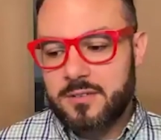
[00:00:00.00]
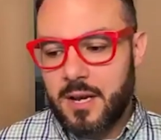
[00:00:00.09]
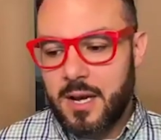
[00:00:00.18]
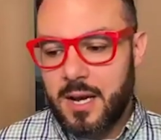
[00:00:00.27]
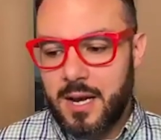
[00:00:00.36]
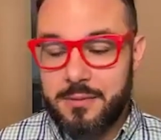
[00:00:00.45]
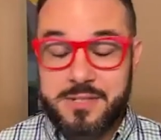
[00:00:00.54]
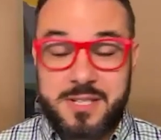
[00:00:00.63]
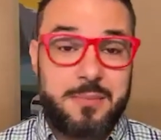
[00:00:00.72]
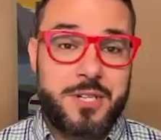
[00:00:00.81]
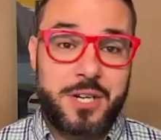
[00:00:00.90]
Uh, I
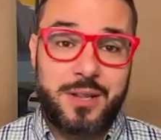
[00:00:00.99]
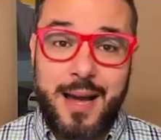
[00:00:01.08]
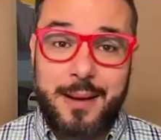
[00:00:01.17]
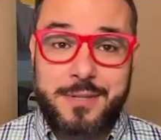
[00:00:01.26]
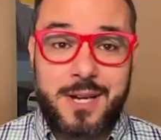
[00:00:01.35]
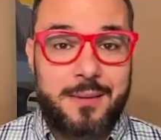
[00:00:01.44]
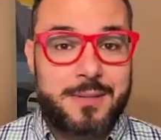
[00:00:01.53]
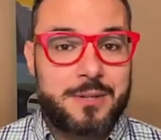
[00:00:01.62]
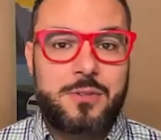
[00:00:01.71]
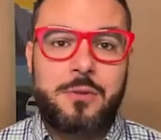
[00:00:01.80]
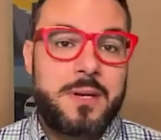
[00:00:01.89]
was imaging laptops. I
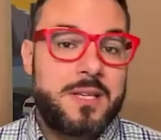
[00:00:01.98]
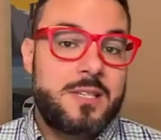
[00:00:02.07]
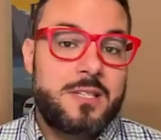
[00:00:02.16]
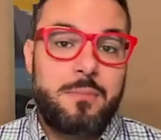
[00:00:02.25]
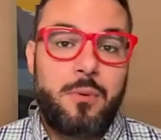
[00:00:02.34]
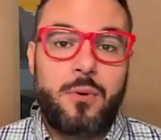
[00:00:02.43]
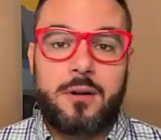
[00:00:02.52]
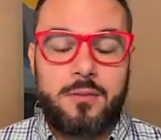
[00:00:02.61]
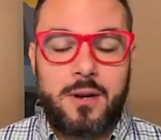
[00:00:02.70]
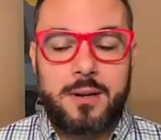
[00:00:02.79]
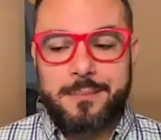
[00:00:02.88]
was doing PC
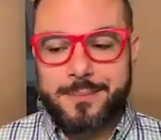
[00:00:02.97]
support. Right.